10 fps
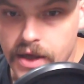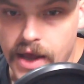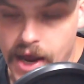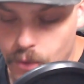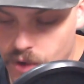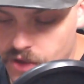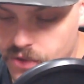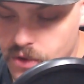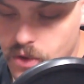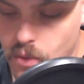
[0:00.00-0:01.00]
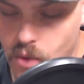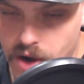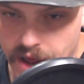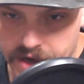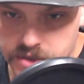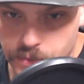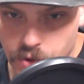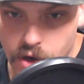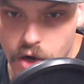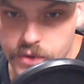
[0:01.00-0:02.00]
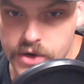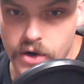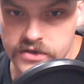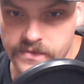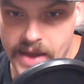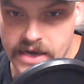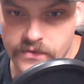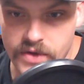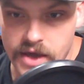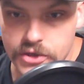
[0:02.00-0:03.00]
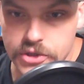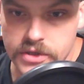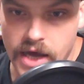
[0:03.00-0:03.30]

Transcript: and with 1x per 100 yards of magnification,